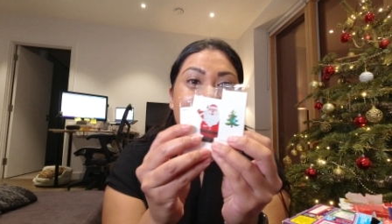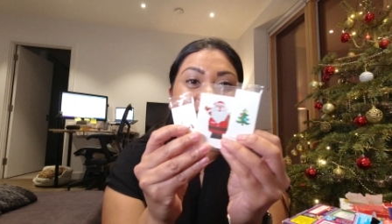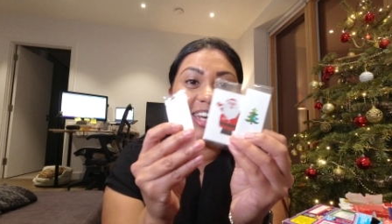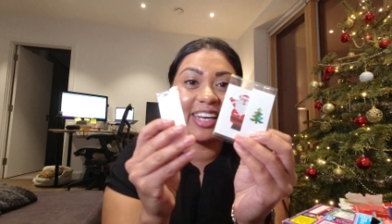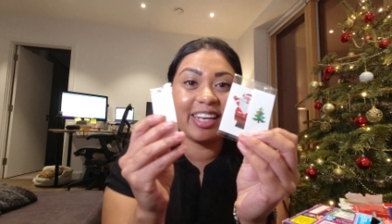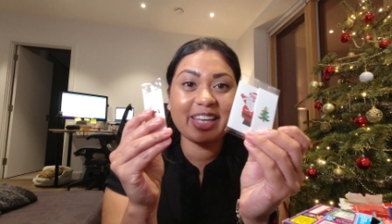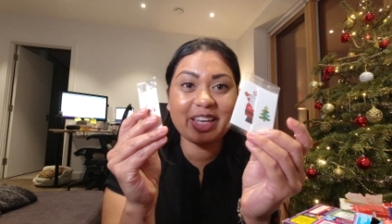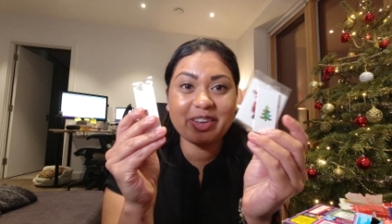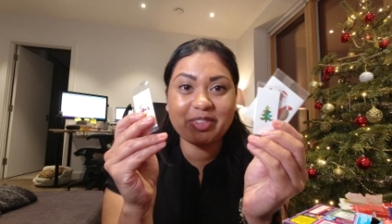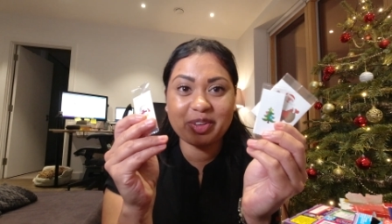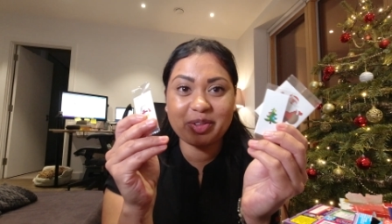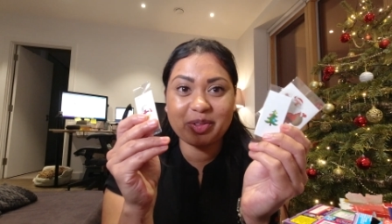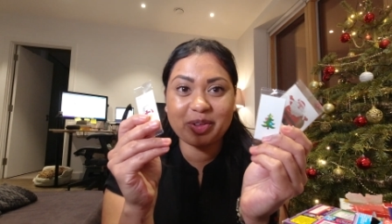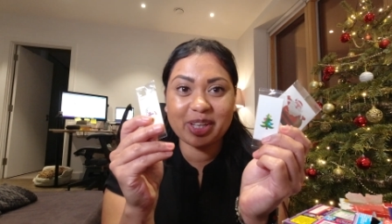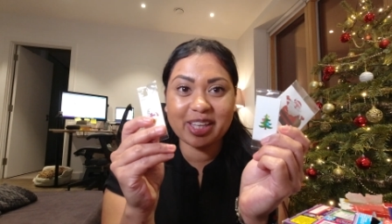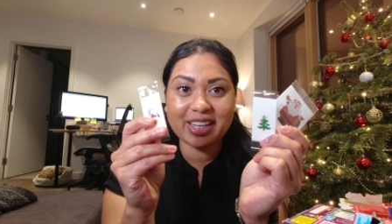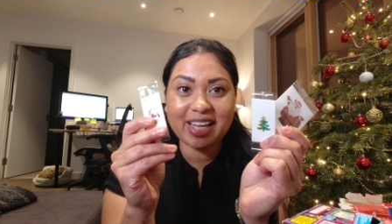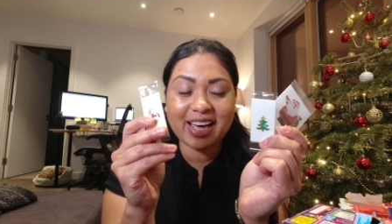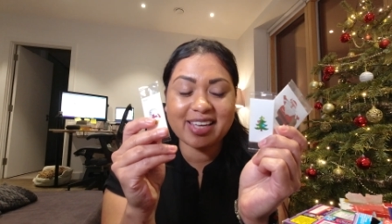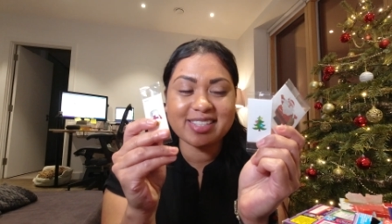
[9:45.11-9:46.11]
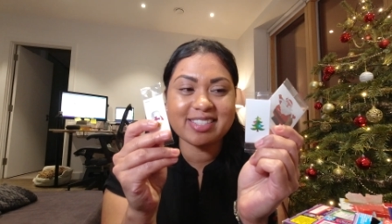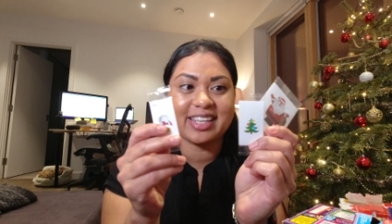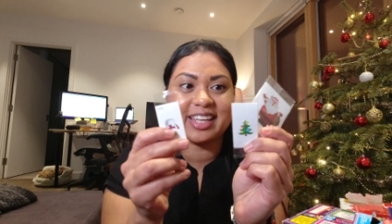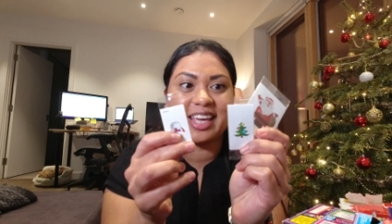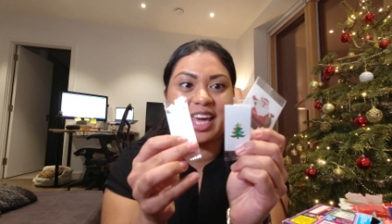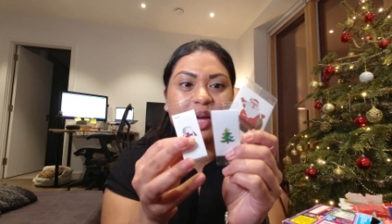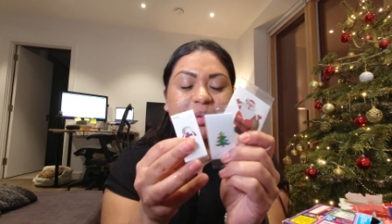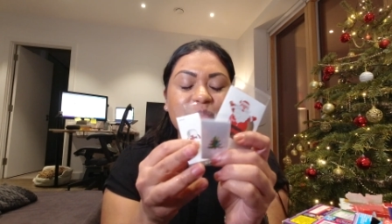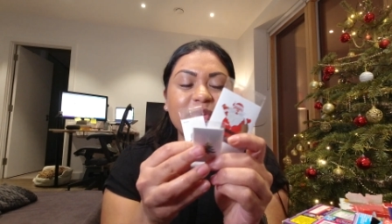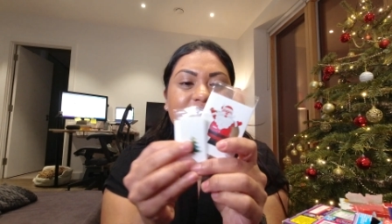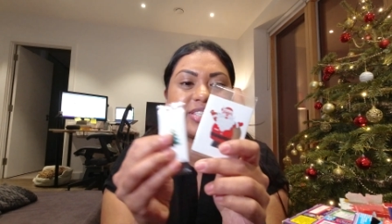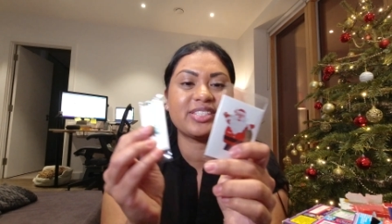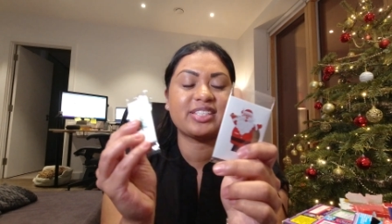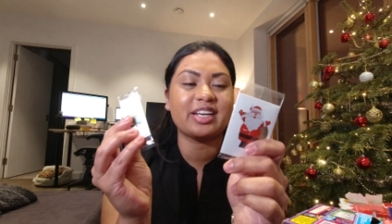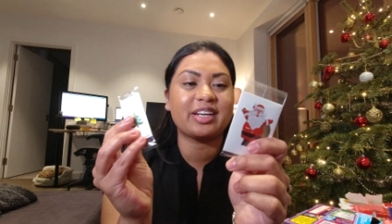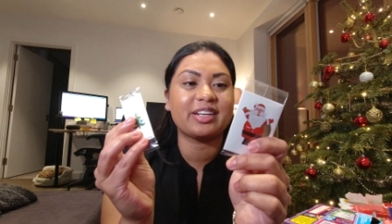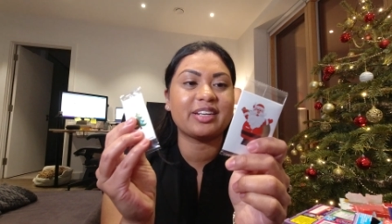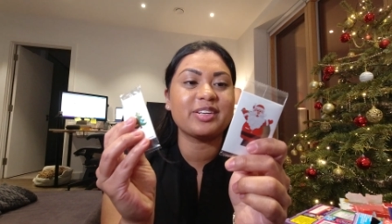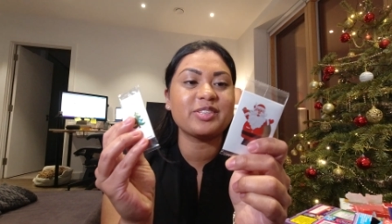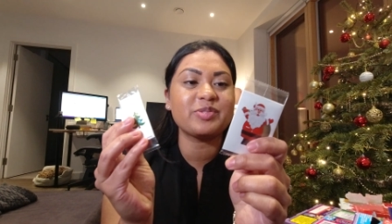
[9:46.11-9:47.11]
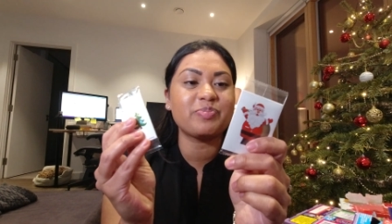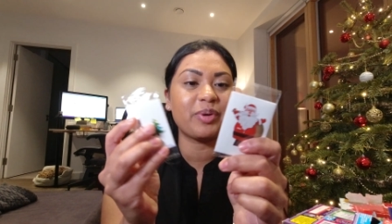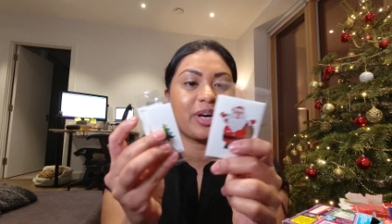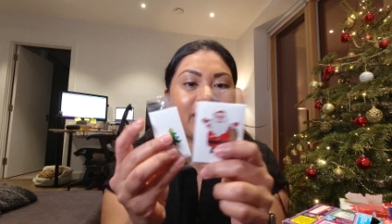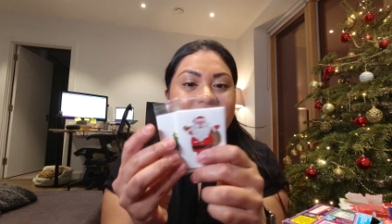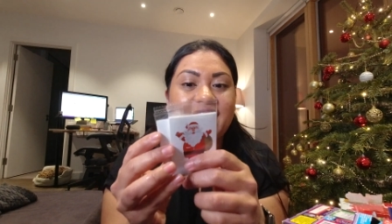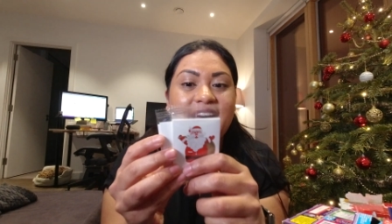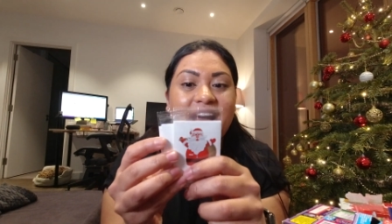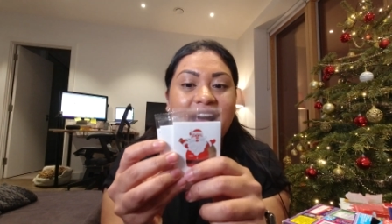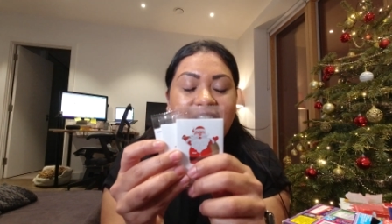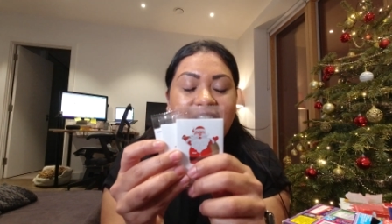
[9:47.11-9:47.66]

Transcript: I didn't even realize it came with stickers, but